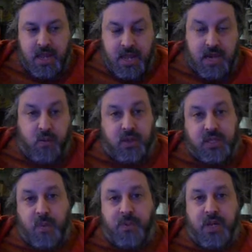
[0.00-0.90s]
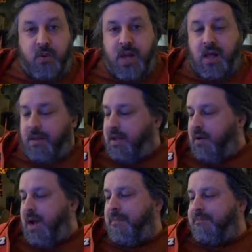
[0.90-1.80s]
And it worked out pretty well.
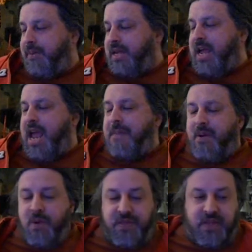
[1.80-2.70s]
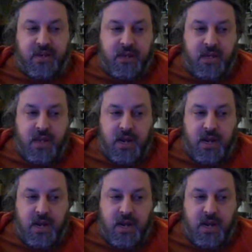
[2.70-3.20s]
You know, I'm pretty happy with it.